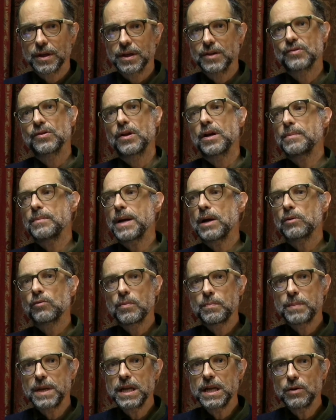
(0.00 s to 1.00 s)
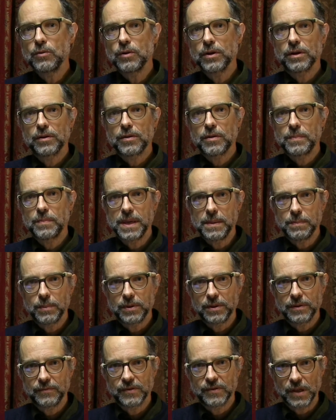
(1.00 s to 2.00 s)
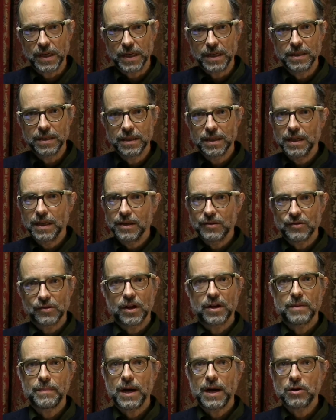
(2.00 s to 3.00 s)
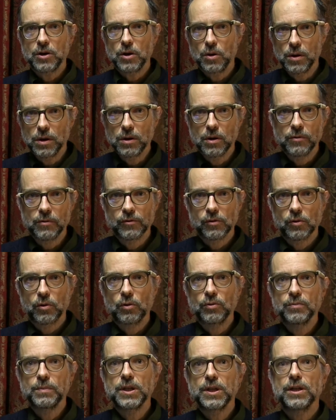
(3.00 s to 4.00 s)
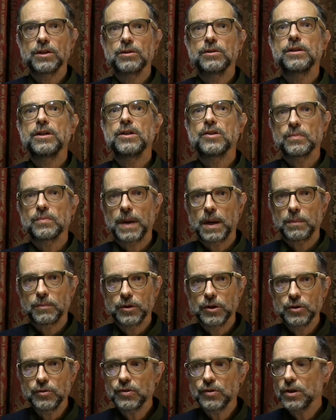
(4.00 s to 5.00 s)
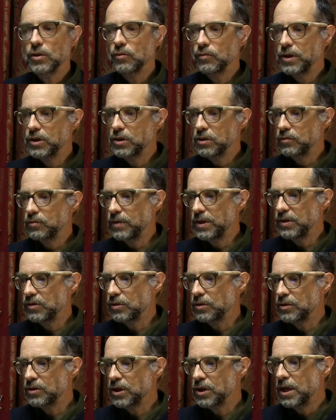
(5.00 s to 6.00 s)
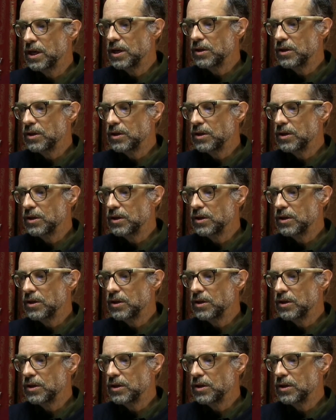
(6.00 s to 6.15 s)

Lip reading: It's not about repeating what other people have said. It's not about going over old material. It's about producing original research.